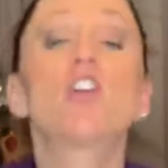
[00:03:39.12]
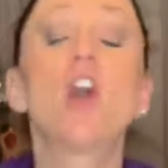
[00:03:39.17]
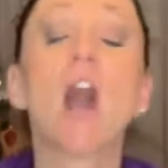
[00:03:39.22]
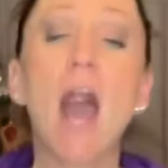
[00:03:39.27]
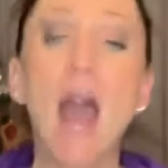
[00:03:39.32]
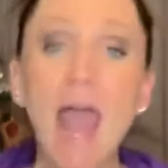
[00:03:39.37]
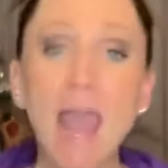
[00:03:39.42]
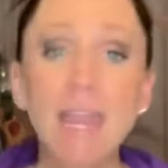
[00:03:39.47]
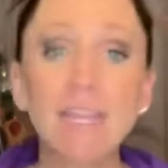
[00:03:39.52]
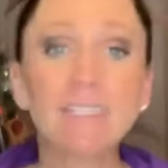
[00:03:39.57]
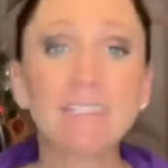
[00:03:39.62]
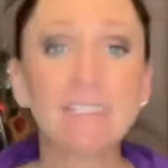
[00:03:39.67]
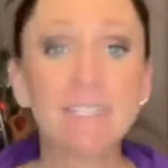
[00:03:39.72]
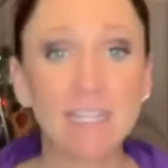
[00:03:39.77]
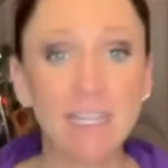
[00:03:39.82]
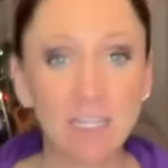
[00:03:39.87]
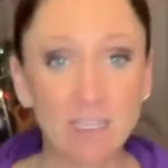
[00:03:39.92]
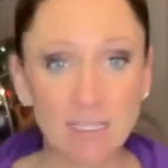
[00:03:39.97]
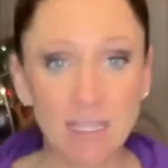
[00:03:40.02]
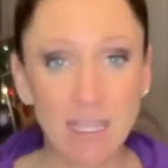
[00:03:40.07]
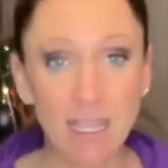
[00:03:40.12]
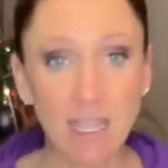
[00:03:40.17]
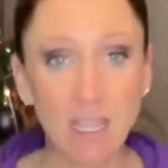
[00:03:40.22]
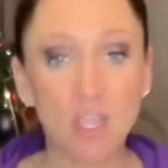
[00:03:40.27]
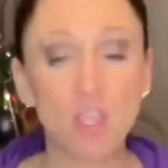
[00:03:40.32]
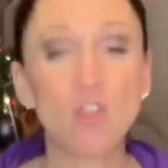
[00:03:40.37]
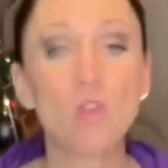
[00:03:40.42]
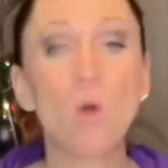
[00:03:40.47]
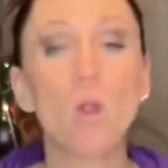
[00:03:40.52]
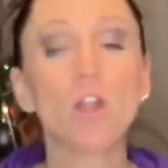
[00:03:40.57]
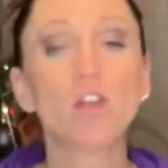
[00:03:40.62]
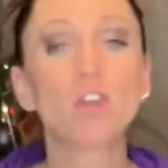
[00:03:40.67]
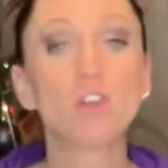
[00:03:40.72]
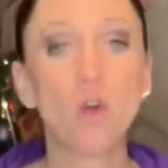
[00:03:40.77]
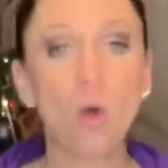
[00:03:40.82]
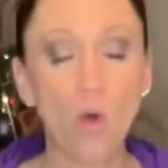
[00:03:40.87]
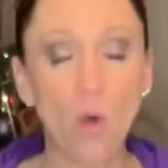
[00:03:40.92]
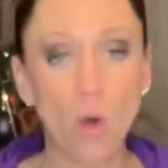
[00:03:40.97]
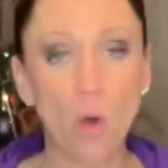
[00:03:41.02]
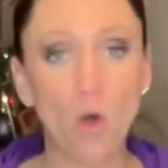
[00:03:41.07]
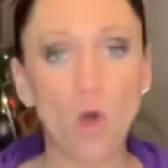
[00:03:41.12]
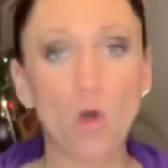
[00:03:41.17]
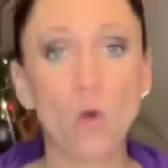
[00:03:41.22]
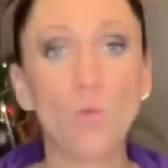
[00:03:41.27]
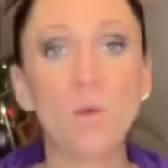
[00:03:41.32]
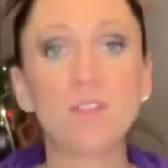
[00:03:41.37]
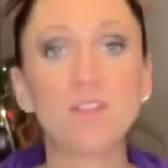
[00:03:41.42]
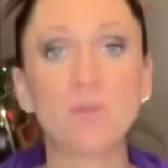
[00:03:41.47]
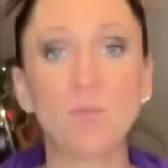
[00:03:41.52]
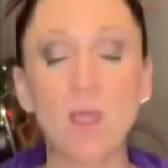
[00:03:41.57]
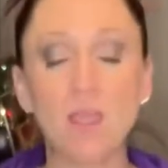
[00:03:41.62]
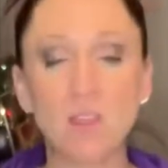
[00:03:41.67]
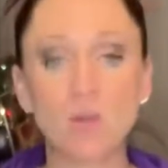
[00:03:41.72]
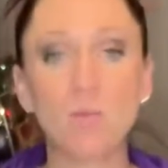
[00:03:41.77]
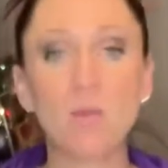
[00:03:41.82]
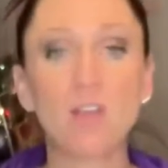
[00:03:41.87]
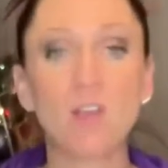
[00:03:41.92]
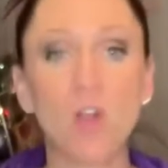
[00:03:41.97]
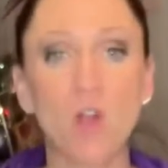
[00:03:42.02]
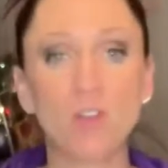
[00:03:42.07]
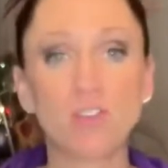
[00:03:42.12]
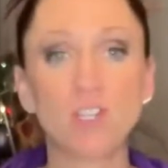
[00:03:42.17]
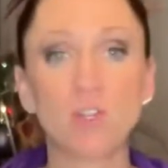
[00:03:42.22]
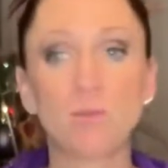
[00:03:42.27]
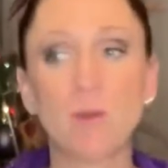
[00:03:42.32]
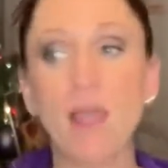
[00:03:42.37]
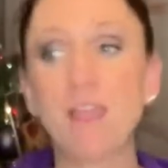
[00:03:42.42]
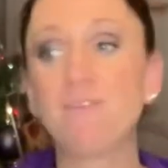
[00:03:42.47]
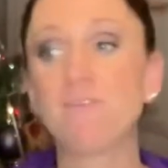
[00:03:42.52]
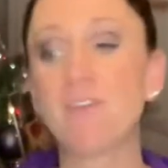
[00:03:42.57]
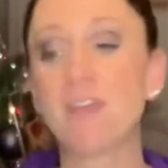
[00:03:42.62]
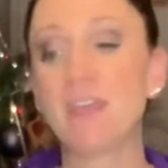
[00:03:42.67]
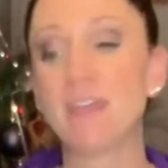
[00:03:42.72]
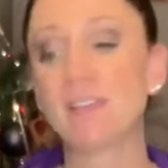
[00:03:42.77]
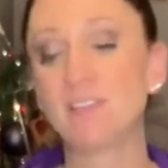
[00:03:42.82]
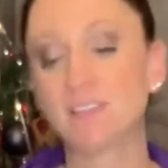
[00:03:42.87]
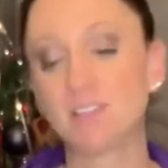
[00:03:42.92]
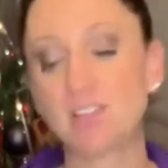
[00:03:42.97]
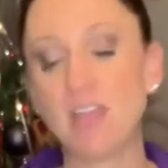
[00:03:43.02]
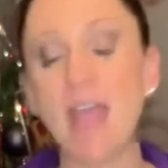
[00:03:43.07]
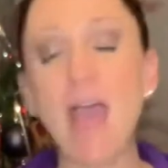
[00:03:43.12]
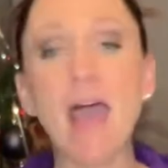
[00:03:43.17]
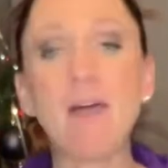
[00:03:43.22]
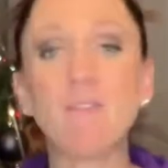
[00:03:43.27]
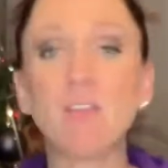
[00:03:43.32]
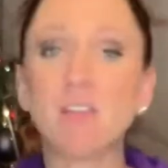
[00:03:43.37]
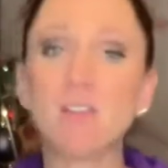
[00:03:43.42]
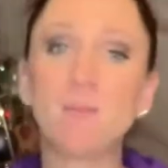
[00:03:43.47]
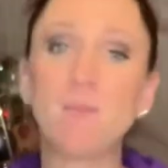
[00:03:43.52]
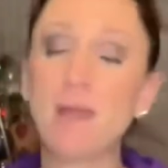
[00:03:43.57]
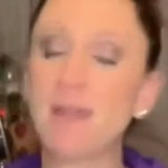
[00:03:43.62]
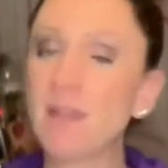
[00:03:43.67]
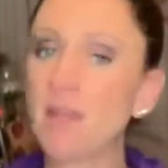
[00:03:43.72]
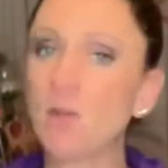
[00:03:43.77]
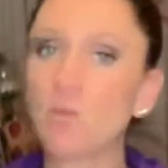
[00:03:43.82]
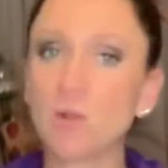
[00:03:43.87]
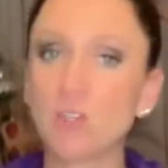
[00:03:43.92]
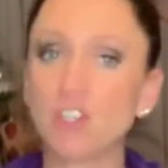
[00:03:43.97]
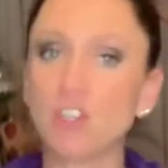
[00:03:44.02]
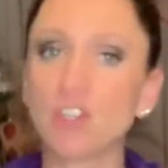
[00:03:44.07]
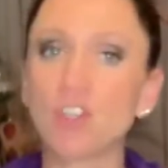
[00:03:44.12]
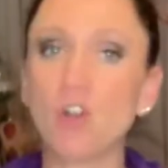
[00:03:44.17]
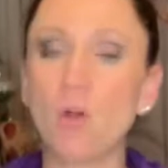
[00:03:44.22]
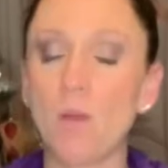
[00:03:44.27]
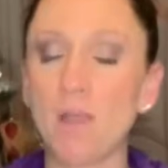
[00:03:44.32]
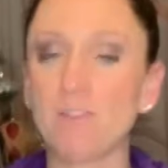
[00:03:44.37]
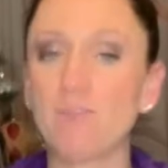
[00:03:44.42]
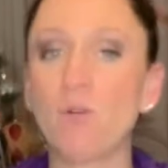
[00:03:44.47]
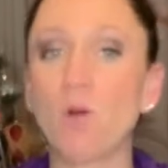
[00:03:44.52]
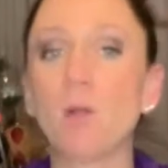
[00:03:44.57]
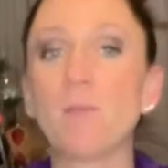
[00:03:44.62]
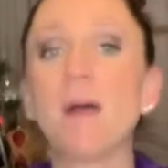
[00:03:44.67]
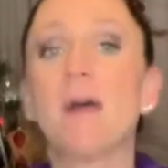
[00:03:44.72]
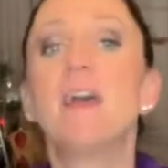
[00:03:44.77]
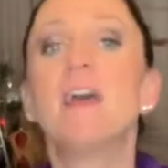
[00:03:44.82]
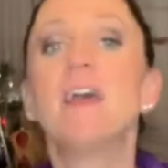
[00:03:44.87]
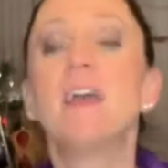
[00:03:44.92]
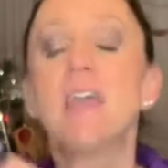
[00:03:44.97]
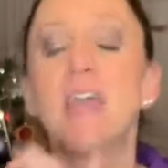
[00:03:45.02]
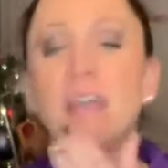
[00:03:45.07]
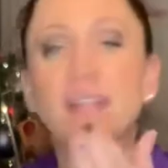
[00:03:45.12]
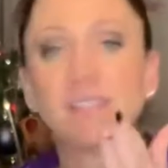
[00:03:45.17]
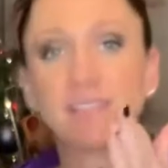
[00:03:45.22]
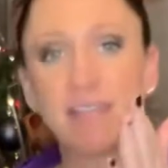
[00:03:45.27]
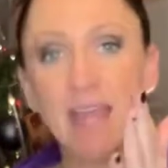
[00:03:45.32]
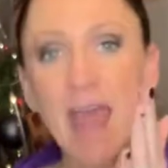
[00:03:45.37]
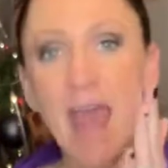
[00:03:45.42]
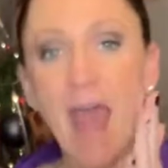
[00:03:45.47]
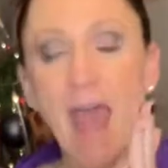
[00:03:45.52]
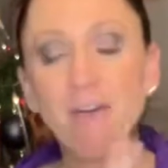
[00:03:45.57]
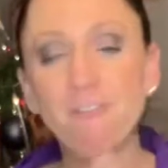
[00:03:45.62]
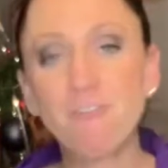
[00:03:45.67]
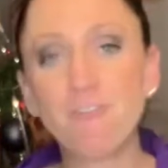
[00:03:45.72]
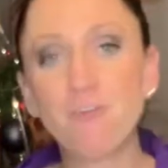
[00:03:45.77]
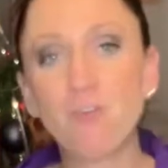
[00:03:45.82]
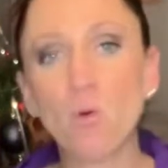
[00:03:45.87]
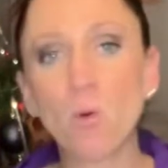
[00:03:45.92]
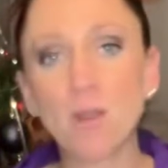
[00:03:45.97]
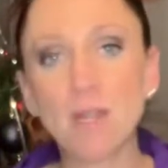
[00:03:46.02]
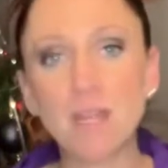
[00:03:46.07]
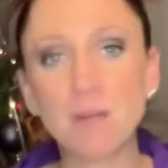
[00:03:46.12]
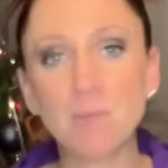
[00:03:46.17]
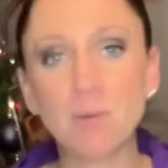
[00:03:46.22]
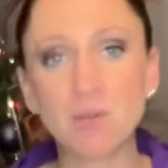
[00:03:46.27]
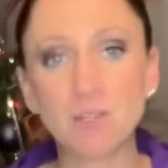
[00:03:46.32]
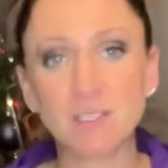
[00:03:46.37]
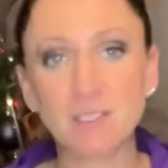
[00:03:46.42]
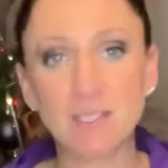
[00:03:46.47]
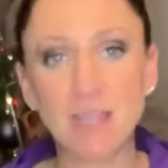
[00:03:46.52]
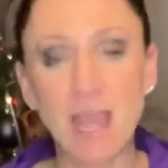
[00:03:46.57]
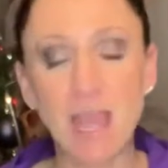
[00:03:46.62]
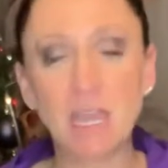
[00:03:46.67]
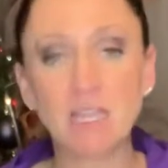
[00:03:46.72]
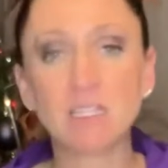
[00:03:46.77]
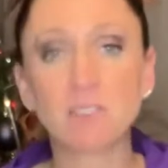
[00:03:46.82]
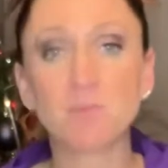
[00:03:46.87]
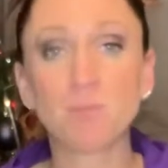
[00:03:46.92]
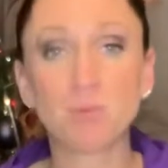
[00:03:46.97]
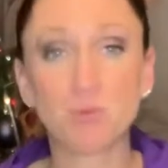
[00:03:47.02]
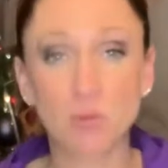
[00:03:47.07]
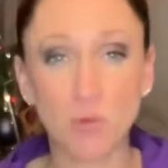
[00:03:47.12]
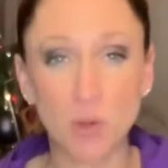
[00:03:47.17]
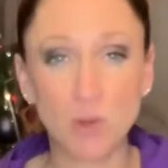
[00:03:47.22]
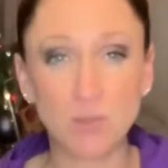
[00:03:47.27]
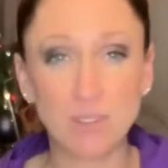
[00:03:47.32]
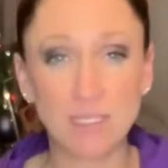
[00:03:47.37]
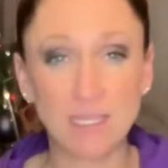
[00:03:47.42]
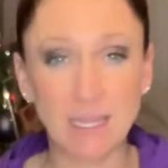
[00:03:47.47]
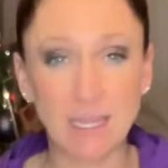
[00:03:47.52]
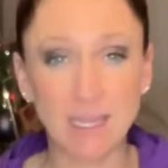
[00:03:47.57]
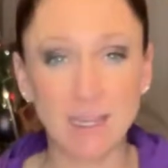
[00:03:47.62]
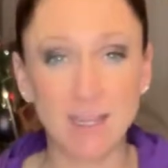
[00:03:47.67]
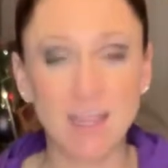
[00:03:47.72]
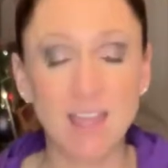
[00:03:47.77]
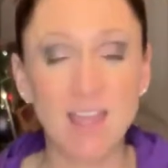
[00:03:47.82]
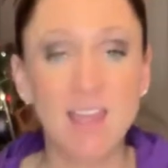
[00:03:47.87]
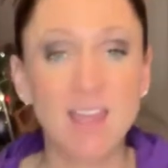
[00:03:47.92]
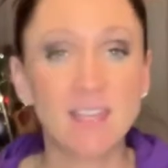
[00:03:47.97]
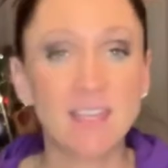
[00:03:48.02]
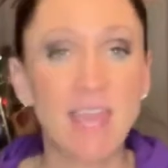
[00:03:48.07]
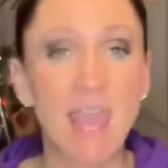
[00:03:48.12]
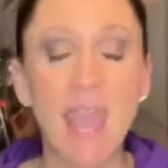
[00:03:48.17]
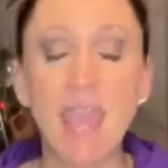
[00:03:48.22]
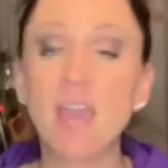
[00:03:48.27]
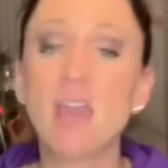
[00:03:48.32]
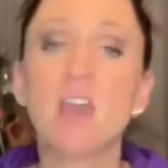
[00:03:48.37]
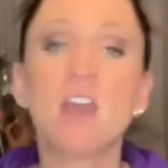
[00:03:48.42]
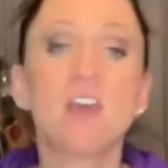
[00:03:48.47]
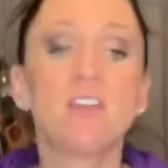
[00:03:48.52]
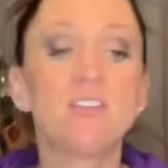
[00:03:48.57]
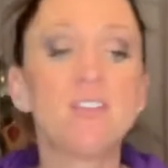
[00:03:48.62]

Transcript: Ideally, your goal with the way that we coach at Right Fit is to have, and depending on what you're going for, but it's to have 40% protein, okay?